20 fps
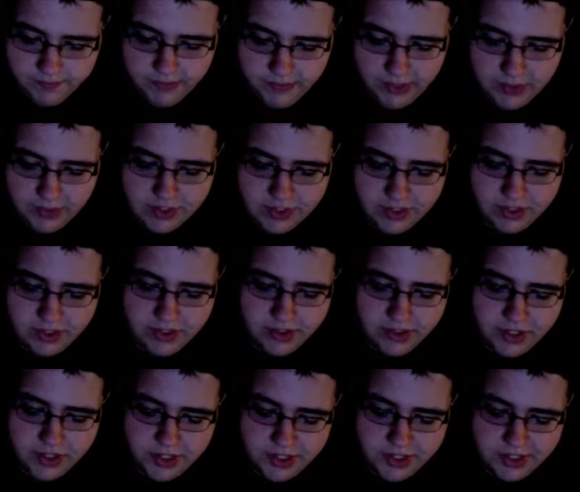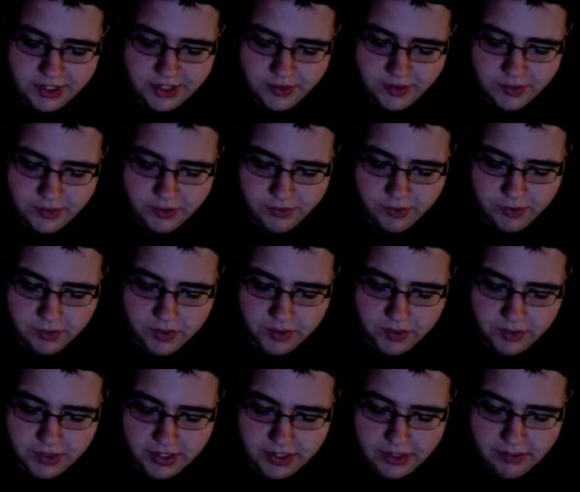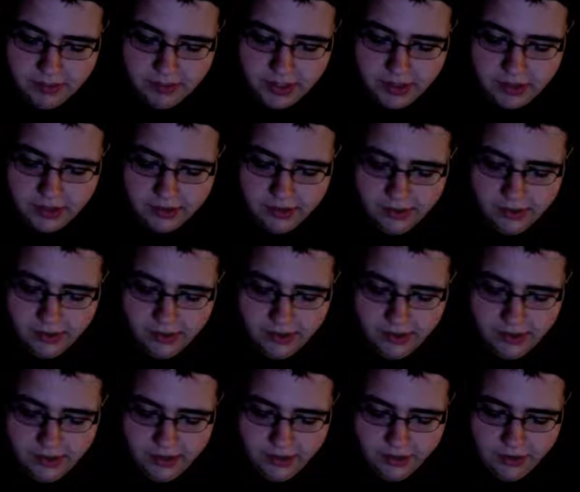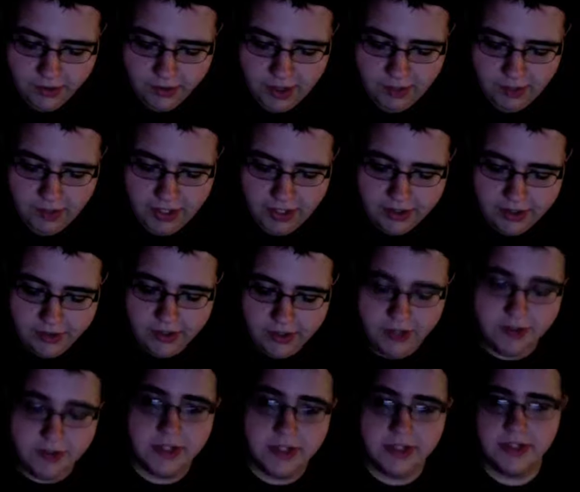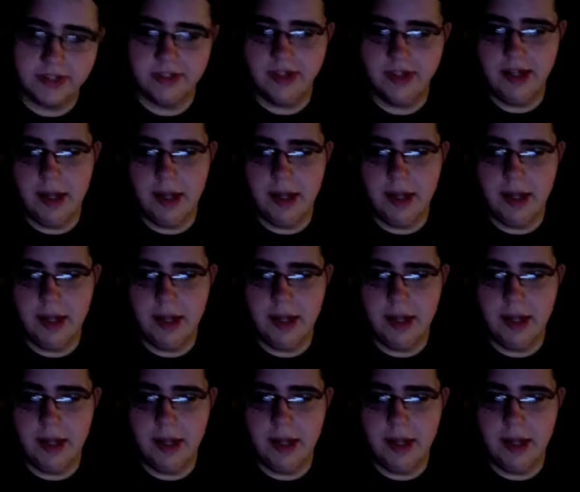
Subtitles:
I was like, oh, geez, I don't know if I'll be able to get or wrap my head around this.